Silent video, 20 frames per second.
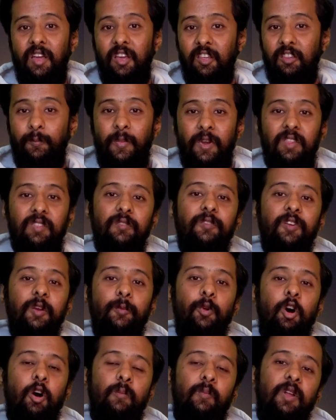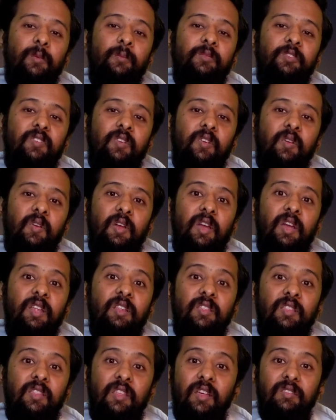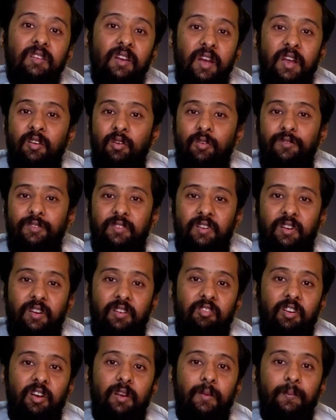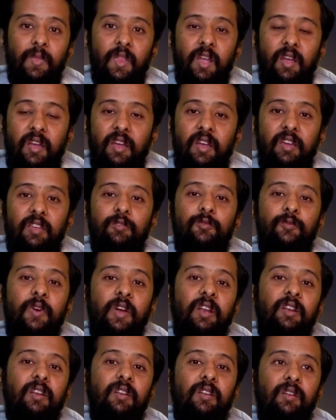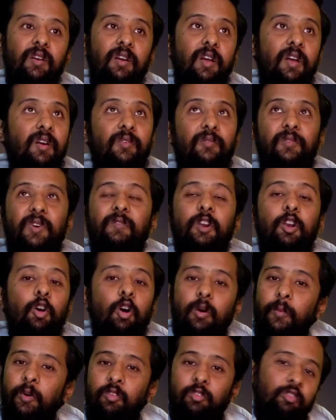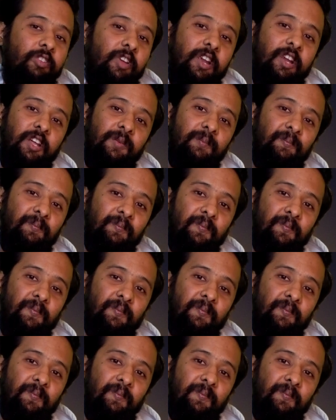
specific problems in this kind of structure is when when we talk about society